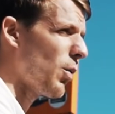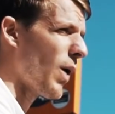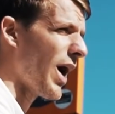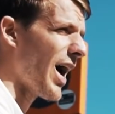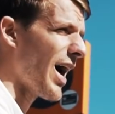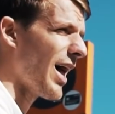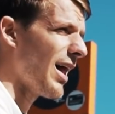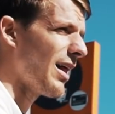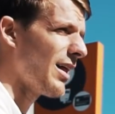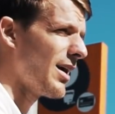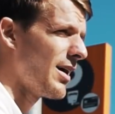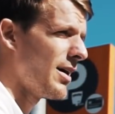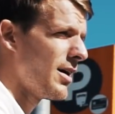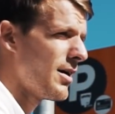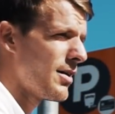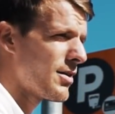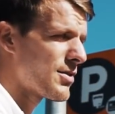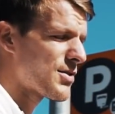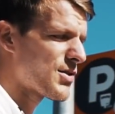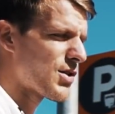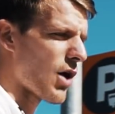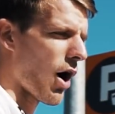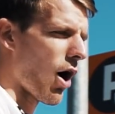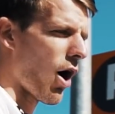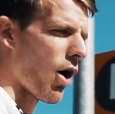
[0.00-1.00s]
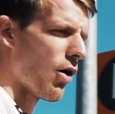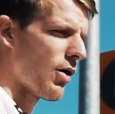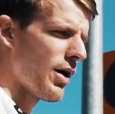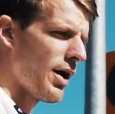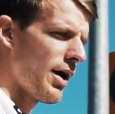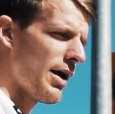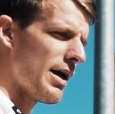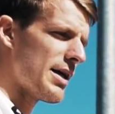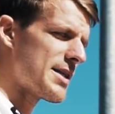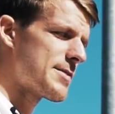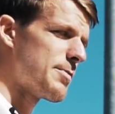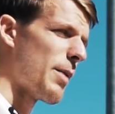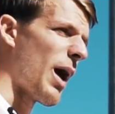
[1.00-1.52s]
well. So
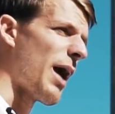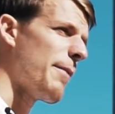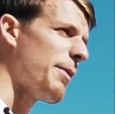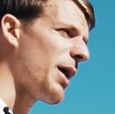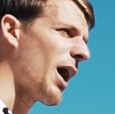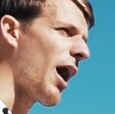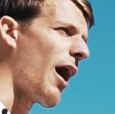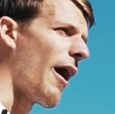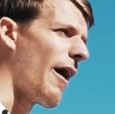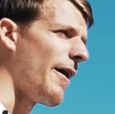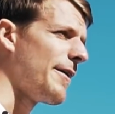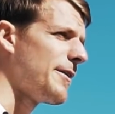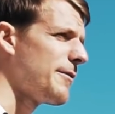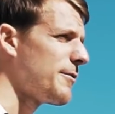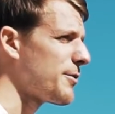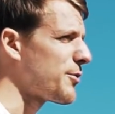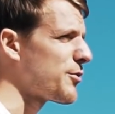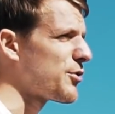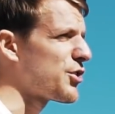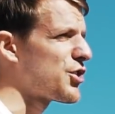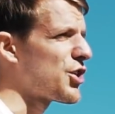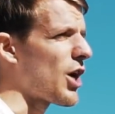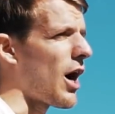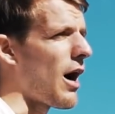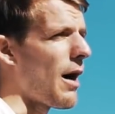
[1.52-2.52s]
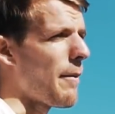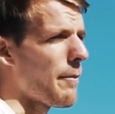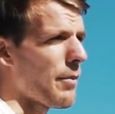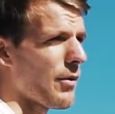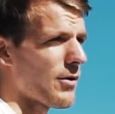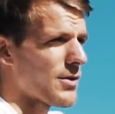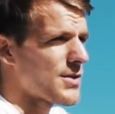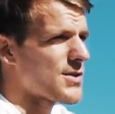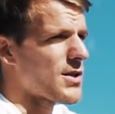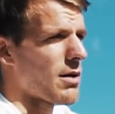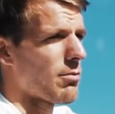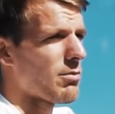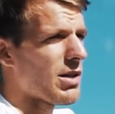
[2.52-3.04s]
it's maybe harder to jump
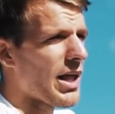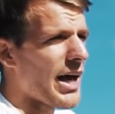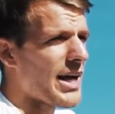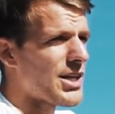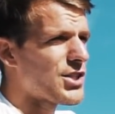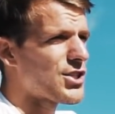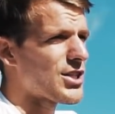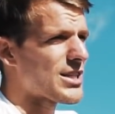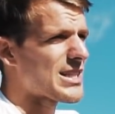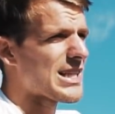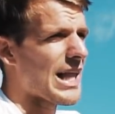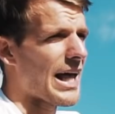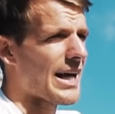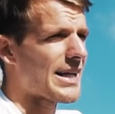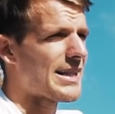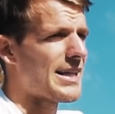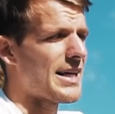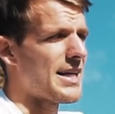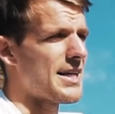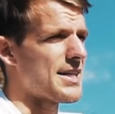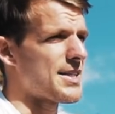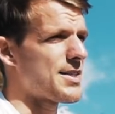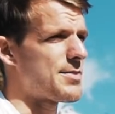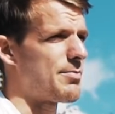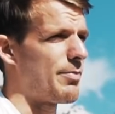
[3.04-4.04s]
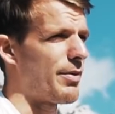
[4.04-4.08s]
on some ledges like this,